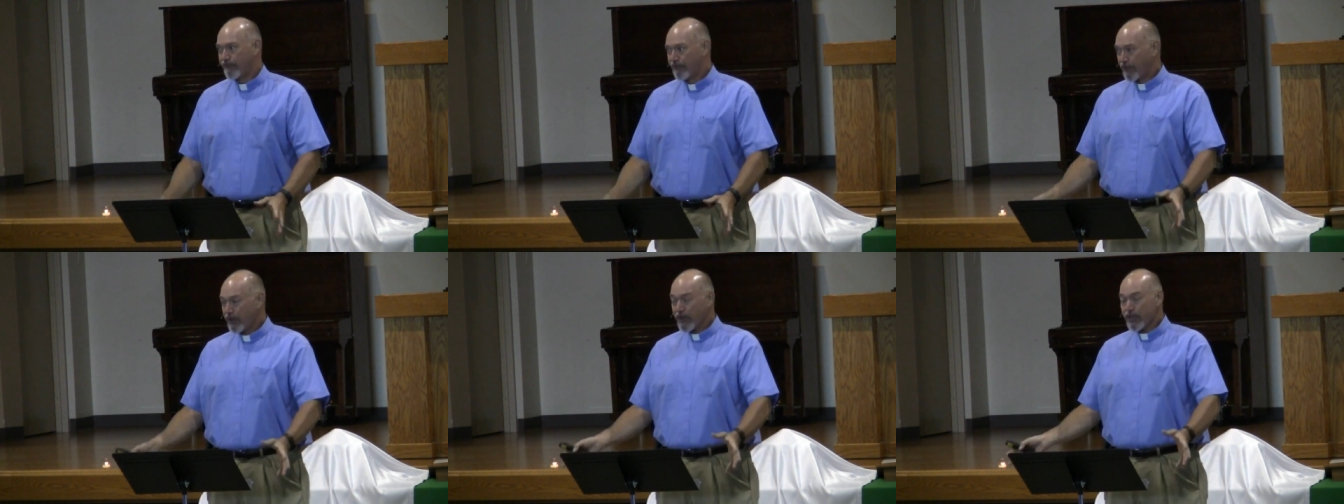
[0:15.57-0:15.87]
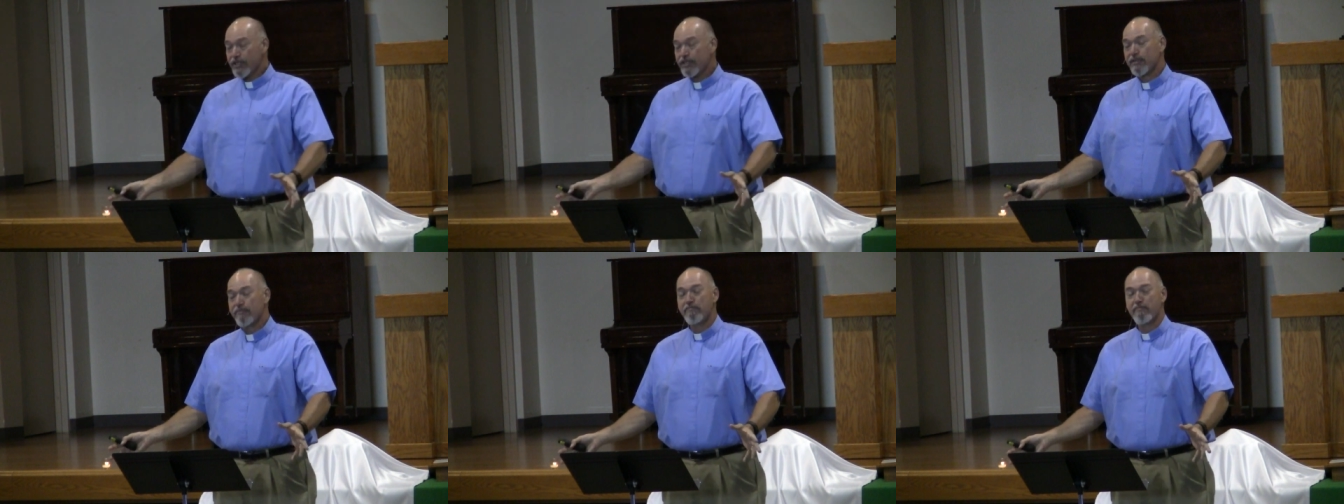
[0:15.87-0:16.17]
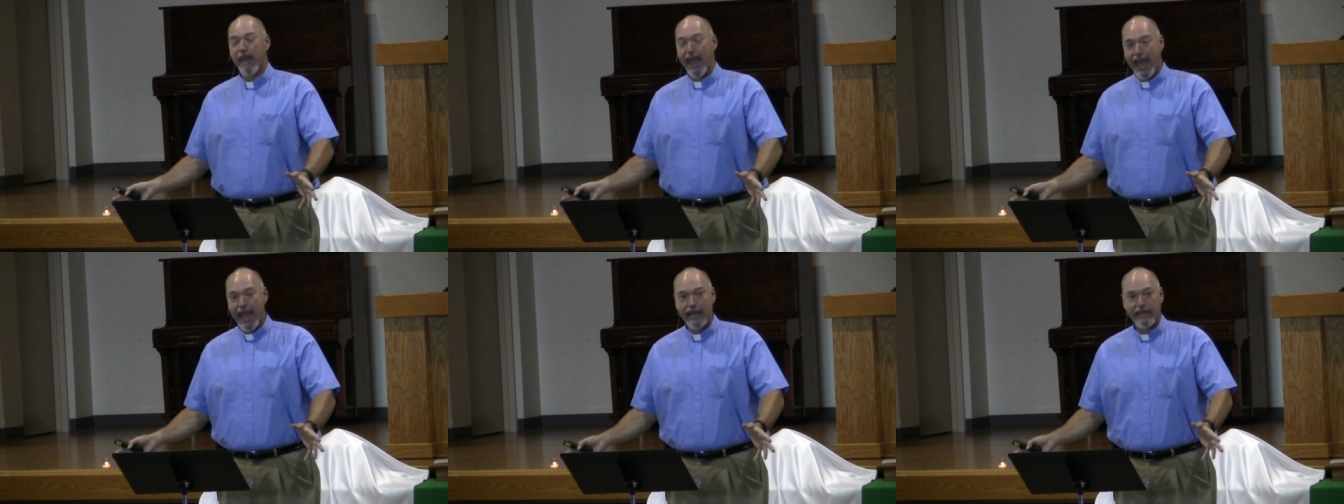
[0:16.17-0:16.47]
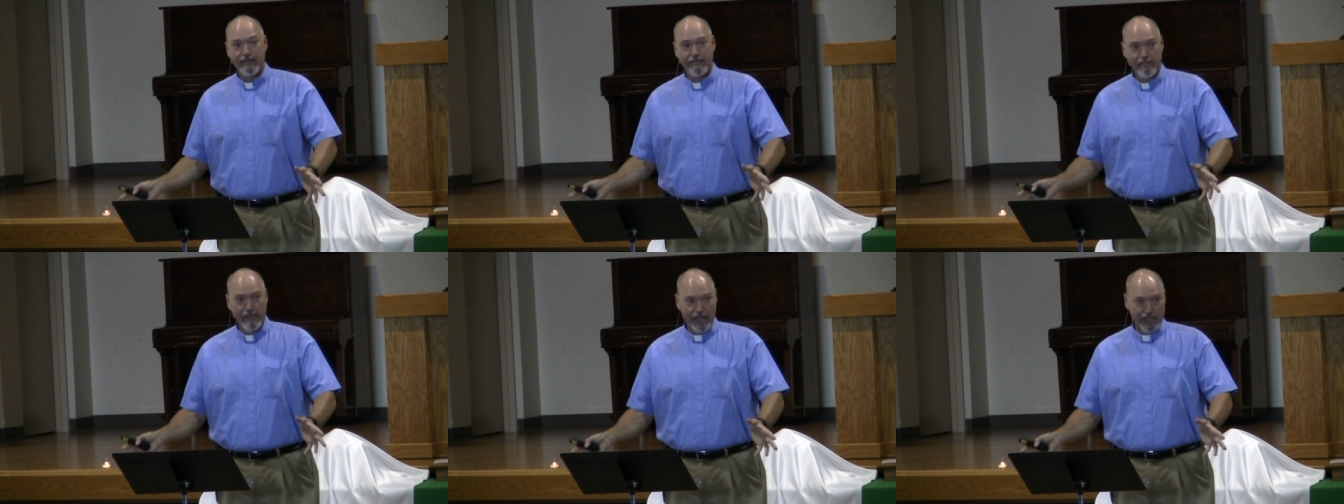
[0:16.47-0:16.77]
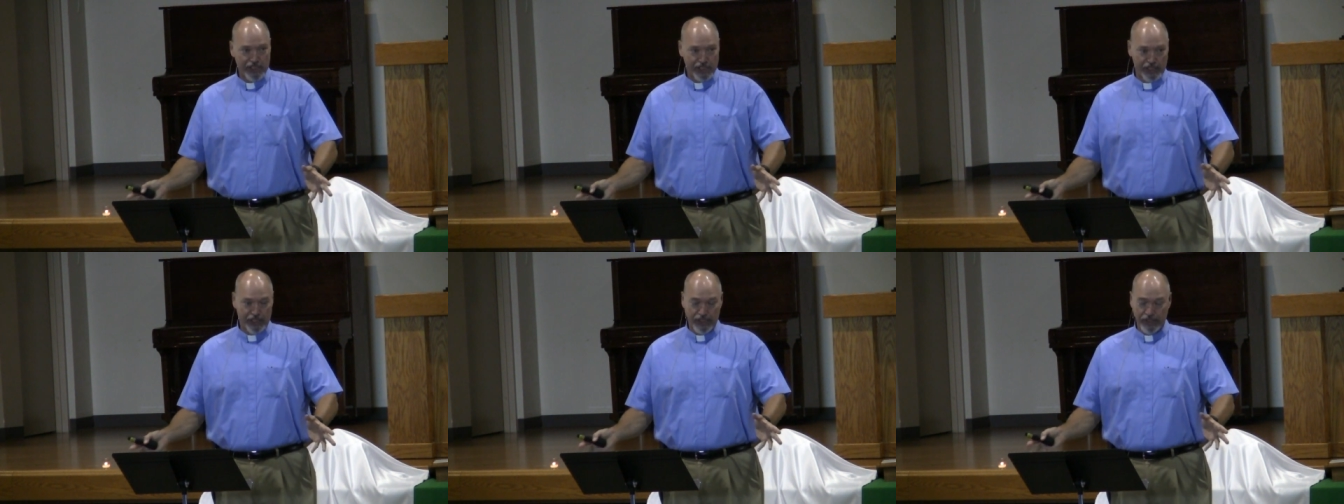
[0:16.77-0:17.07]
first manned
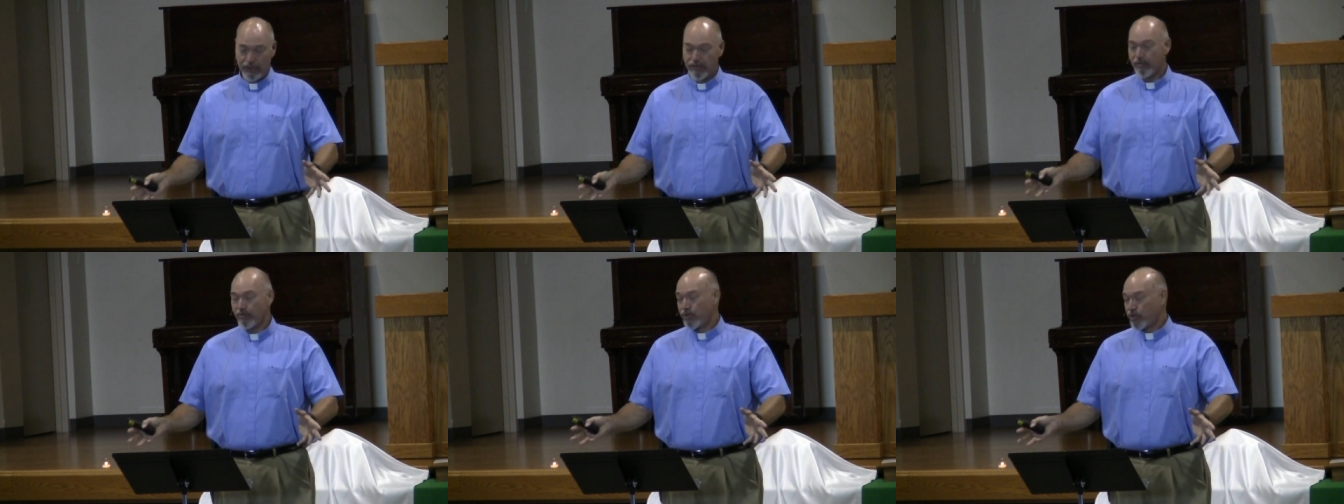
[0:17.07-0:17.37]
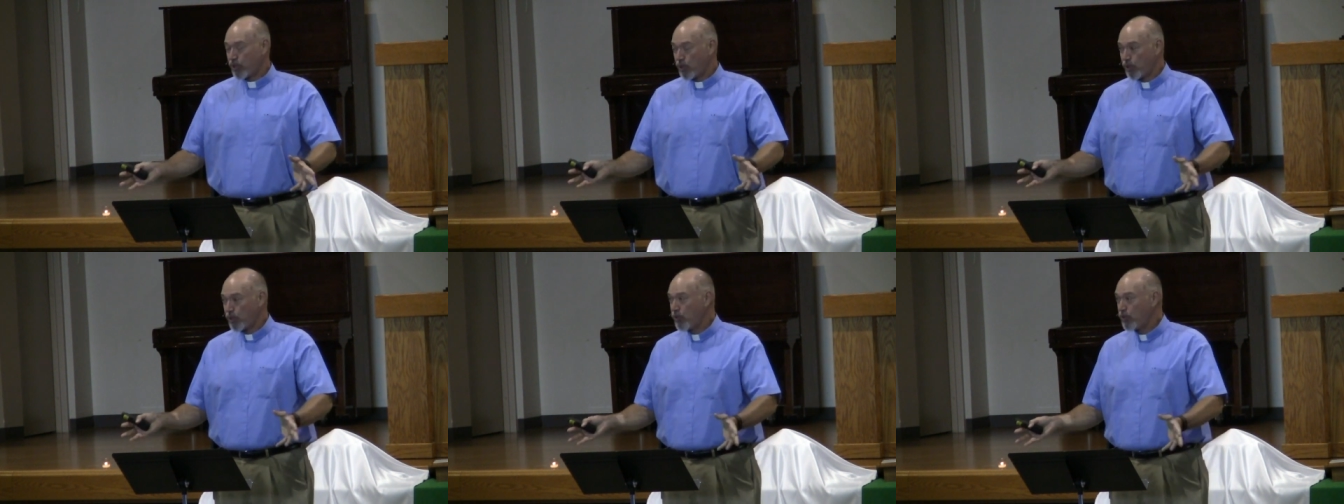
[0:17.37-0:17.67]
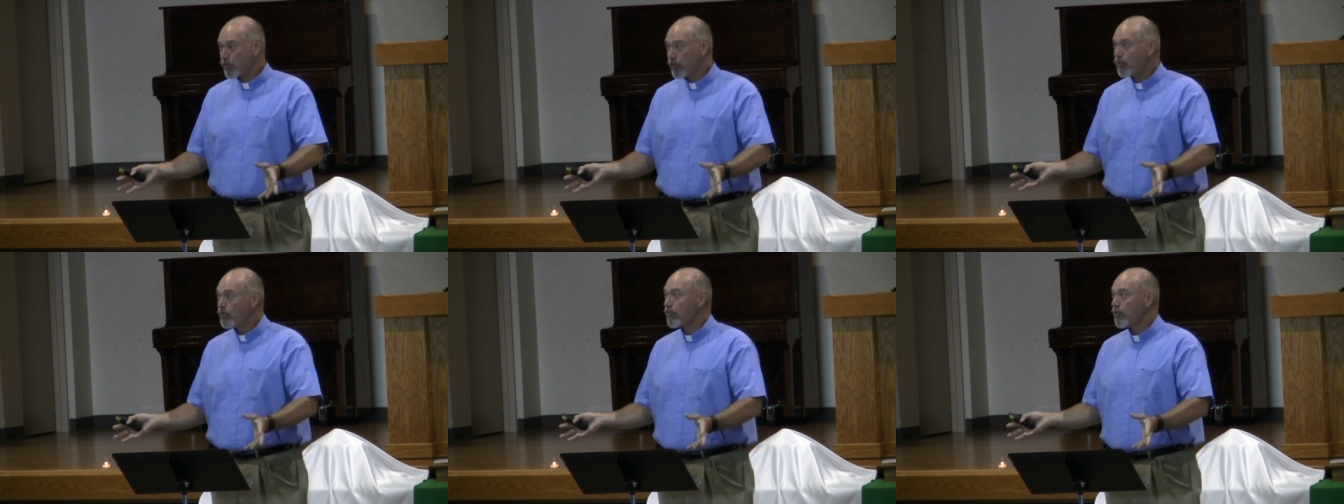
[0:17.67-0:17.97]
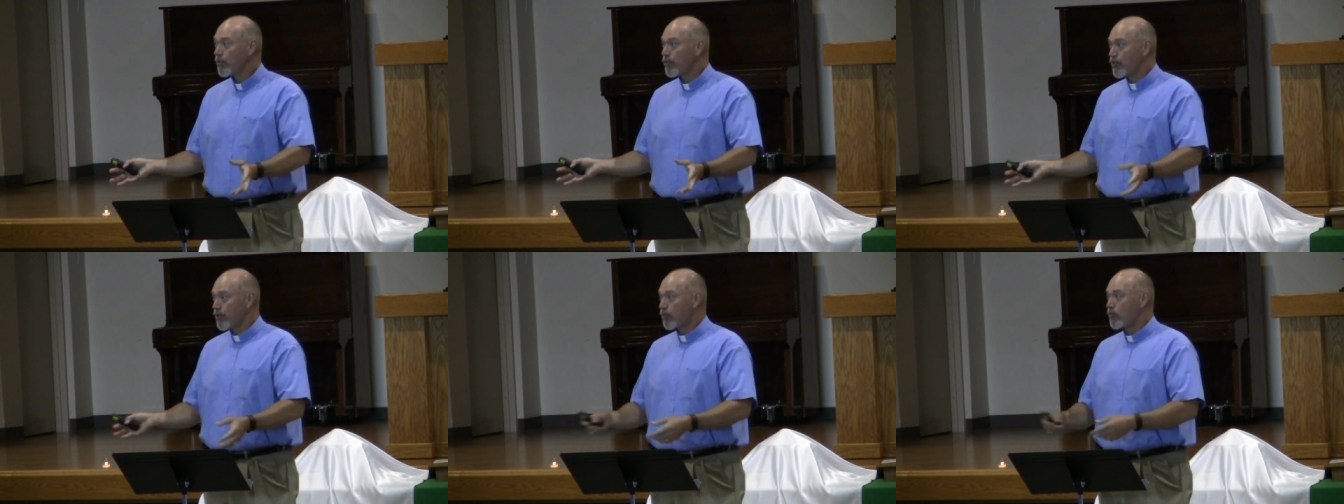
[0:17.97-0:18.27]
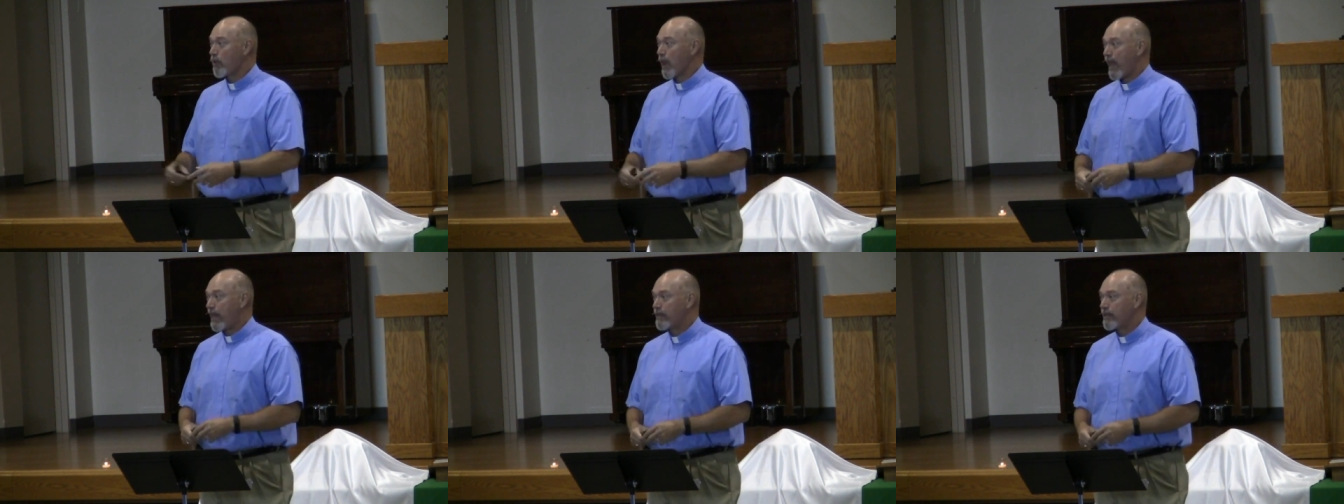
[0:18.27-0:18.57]
mission to the
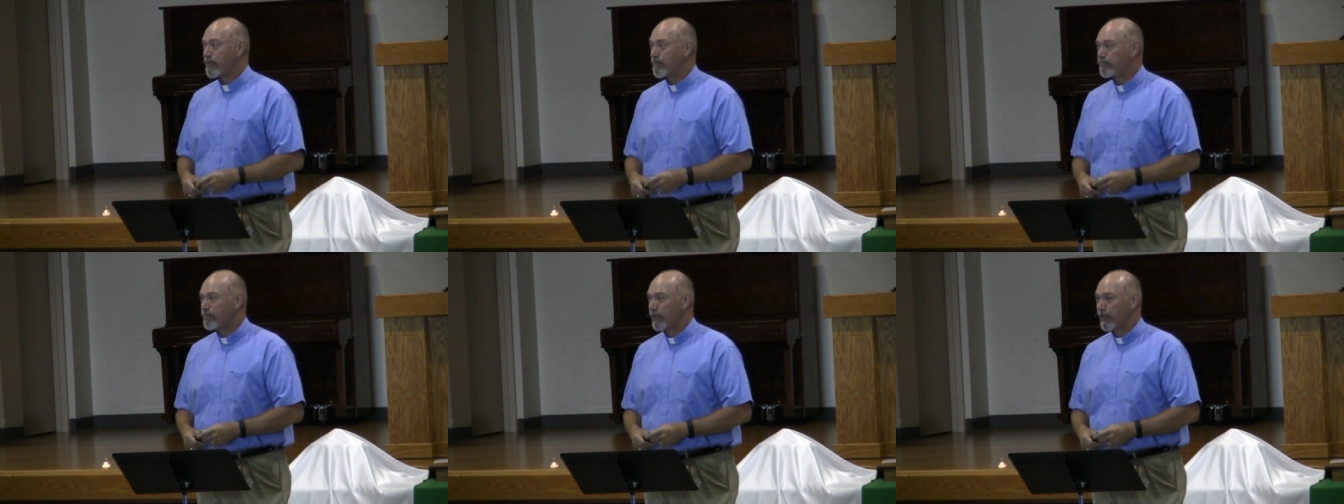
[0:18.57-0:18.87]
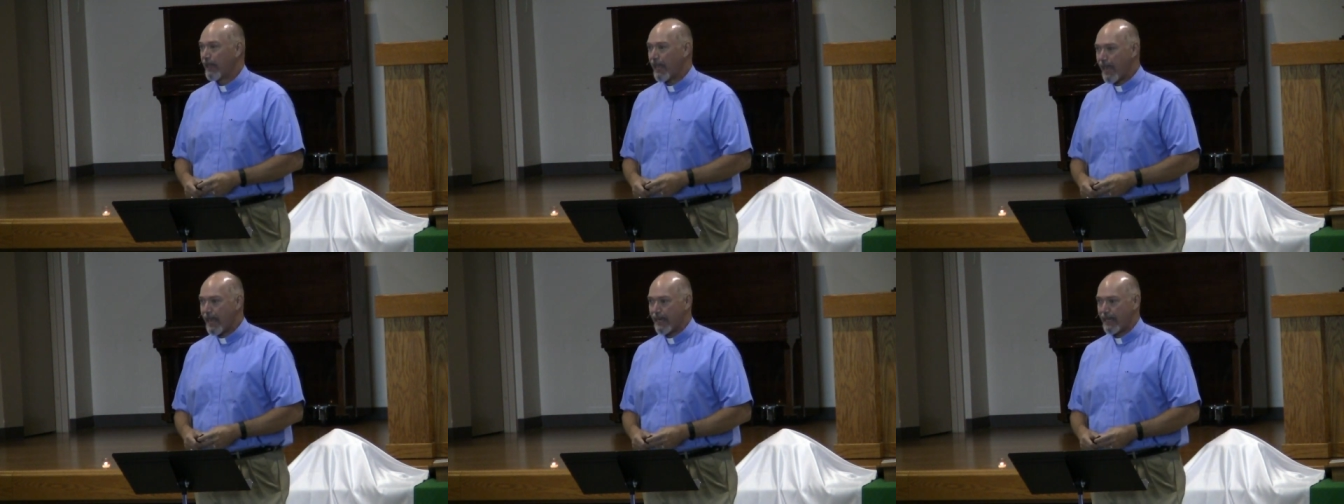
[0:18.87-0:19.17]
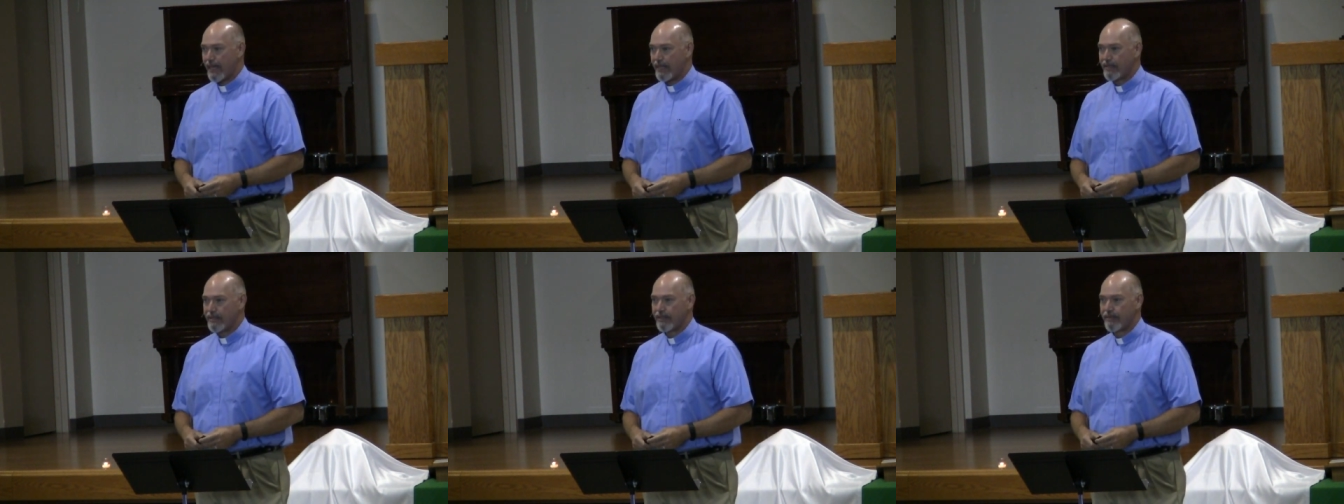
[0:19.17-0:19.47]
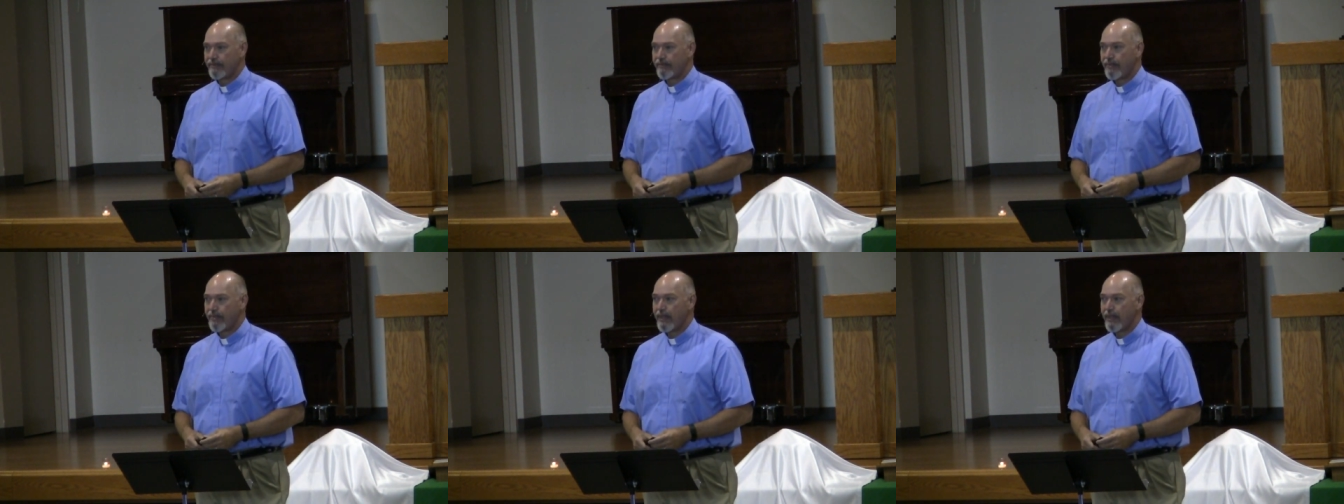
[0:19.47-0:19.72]
Red Planet.